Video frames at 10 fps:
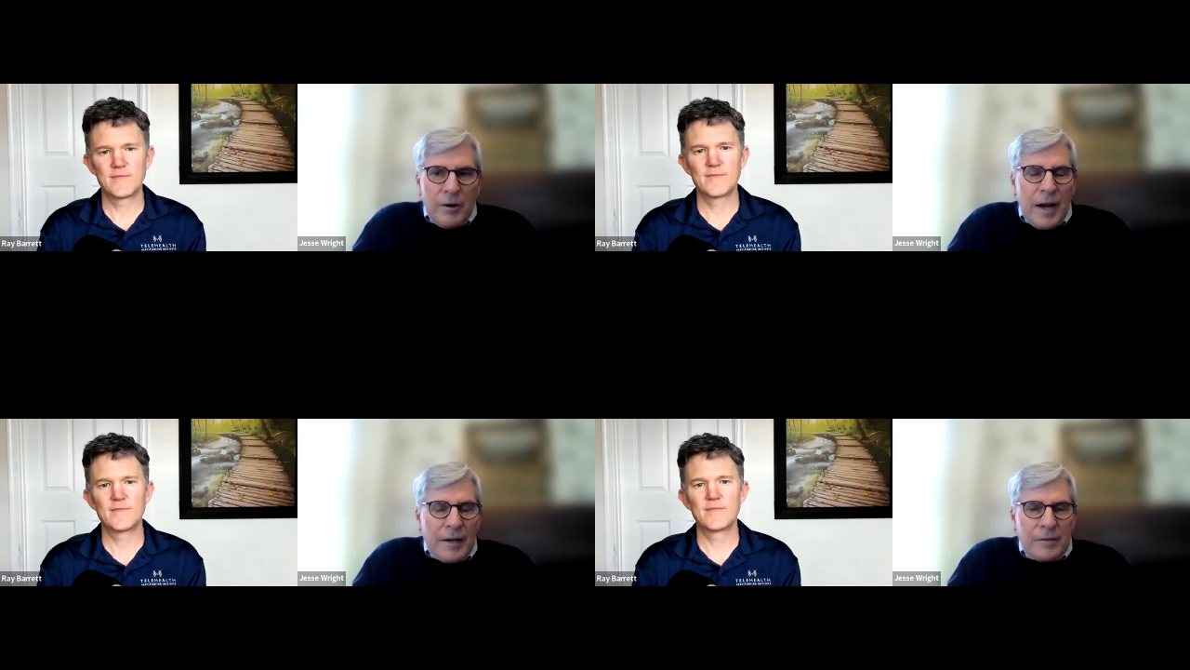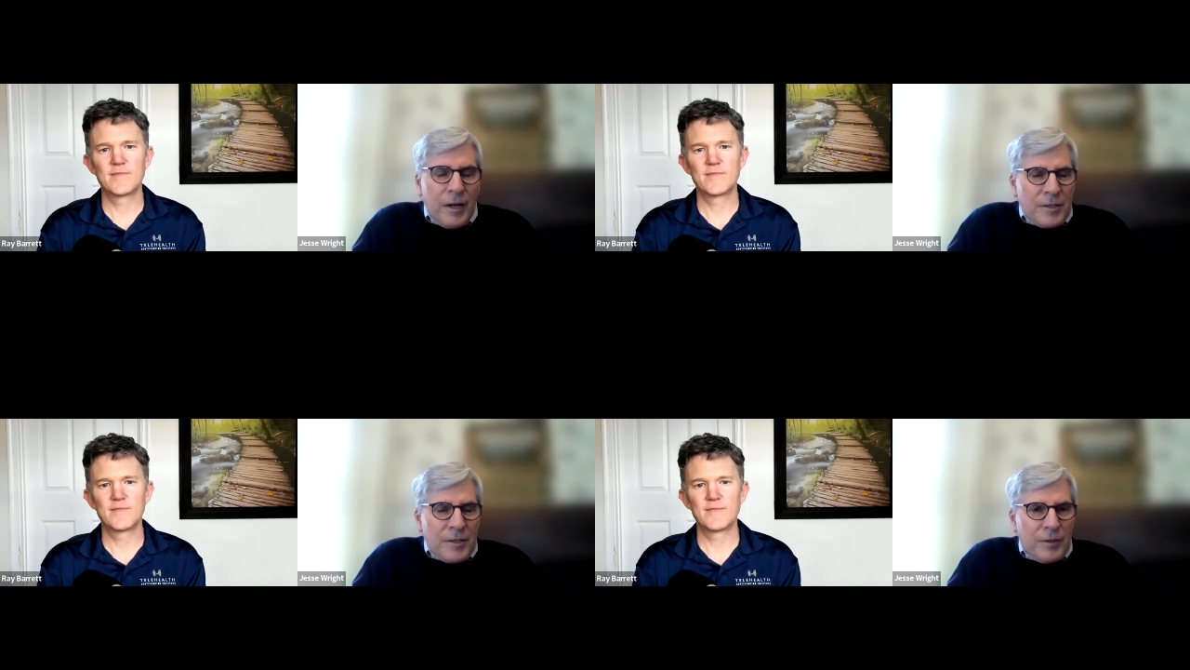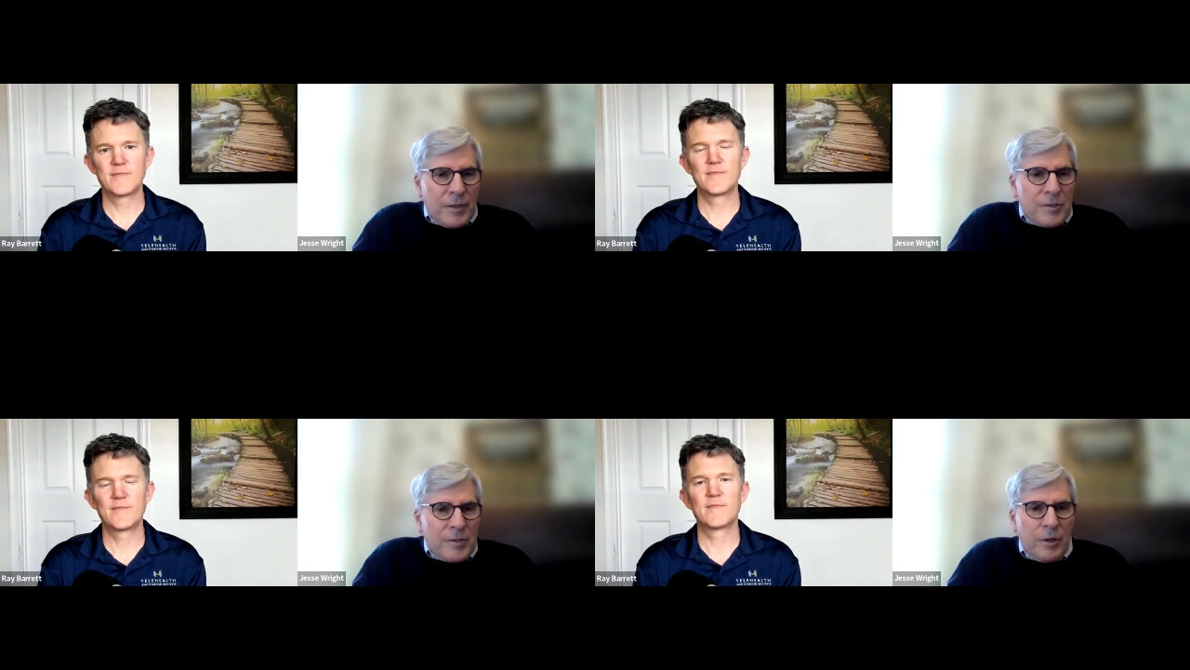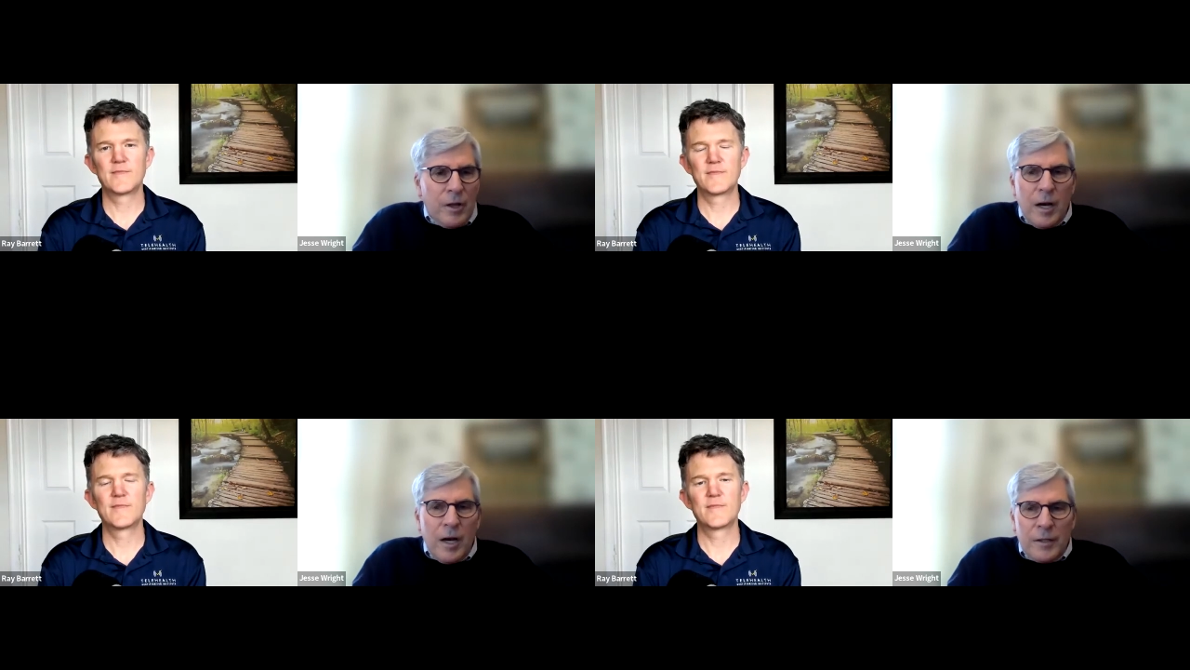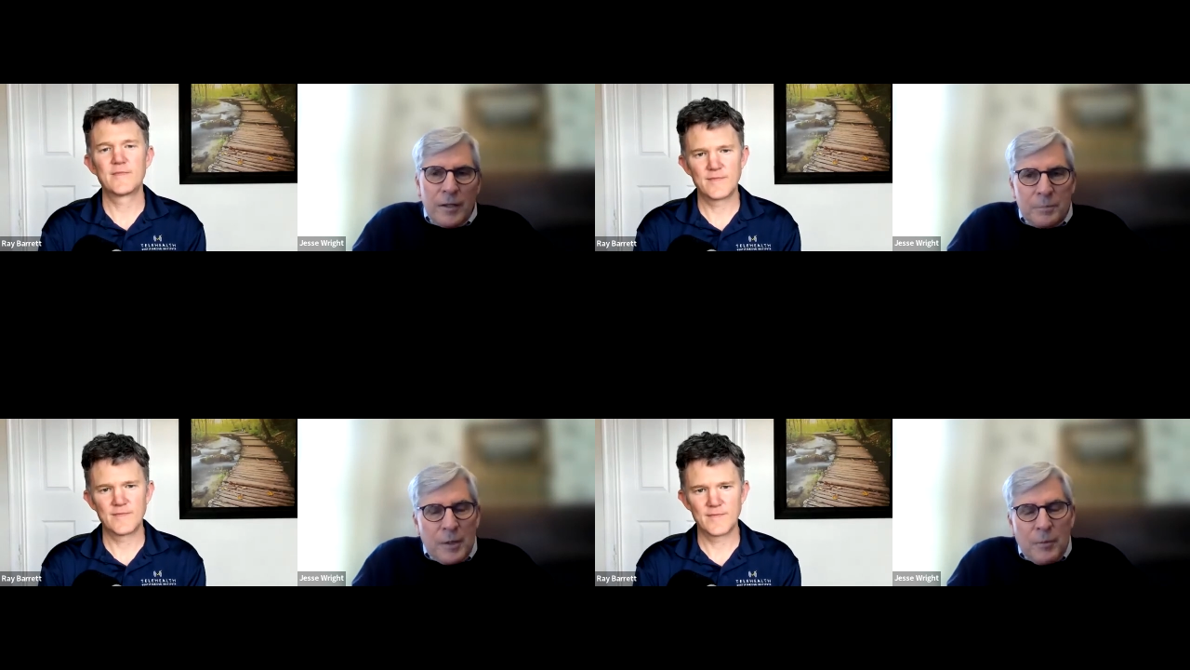Speaker 1: interactive kinds of things going on.